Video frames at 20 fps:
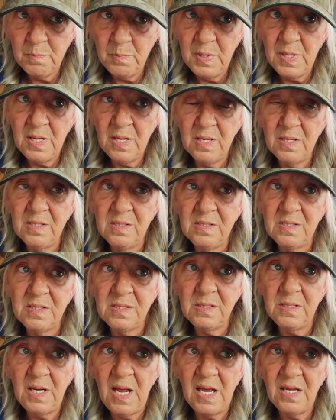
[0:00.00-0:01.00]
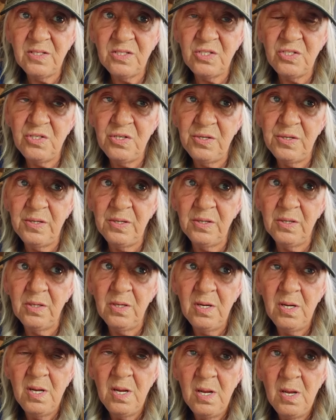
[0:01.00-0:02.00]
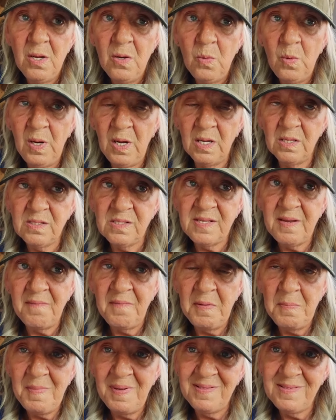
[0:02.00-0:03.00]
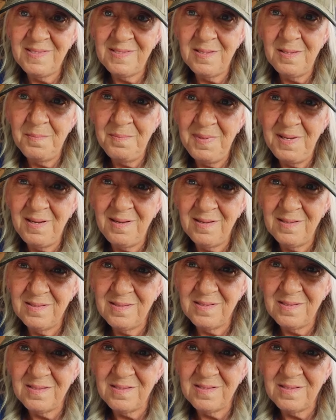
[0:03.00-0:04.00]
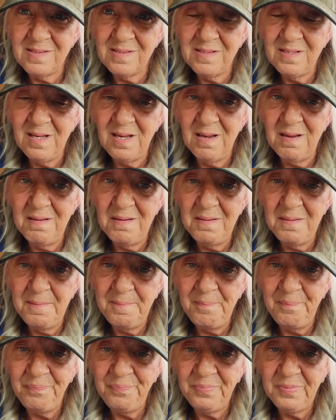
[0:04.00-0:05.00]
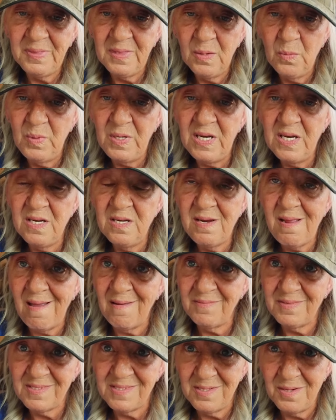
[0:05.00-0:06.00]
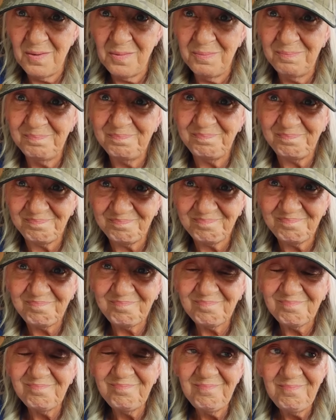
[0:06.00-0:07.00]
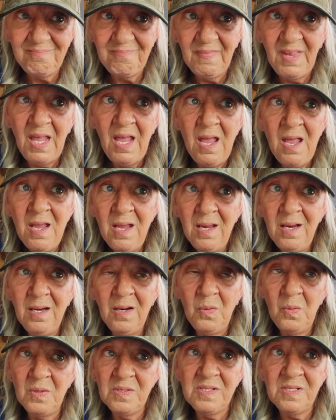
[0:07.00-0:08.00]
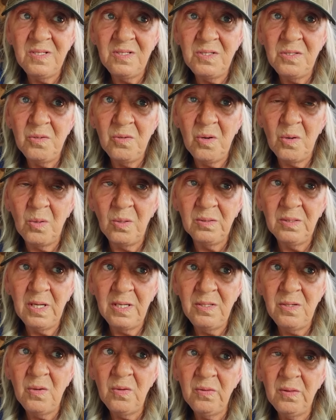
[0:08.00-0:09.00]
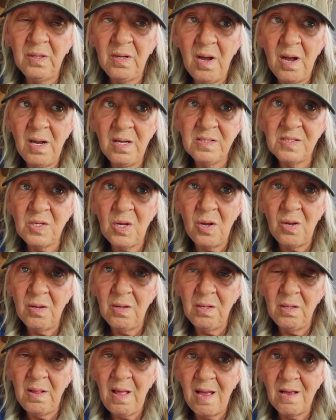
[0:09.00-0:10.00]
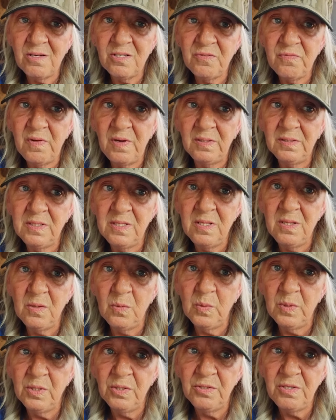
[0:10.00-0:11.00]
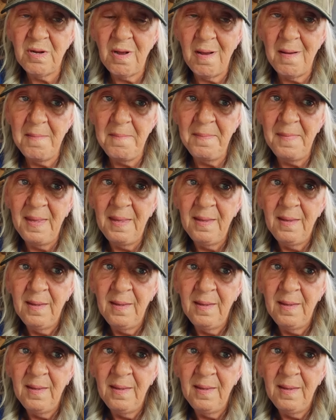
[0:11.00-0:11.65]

because last year we got 7 months in because we didn't have snow. And it wasn't too cold. I know the guys haul asphalt in the wintertime.